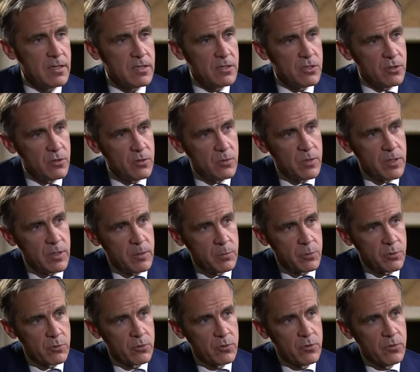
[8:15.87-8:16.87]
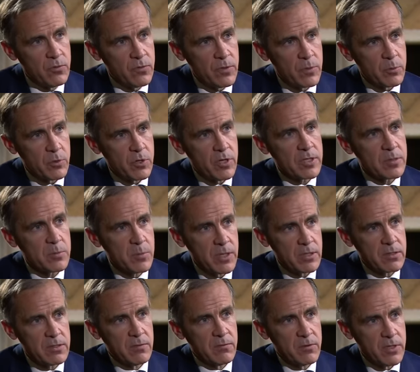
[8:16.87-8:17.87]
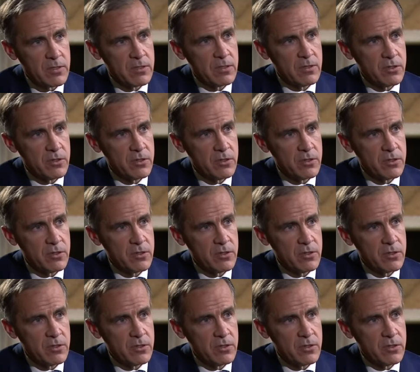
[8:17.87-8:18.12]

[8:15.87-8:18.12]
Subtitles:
to improve the prospects of this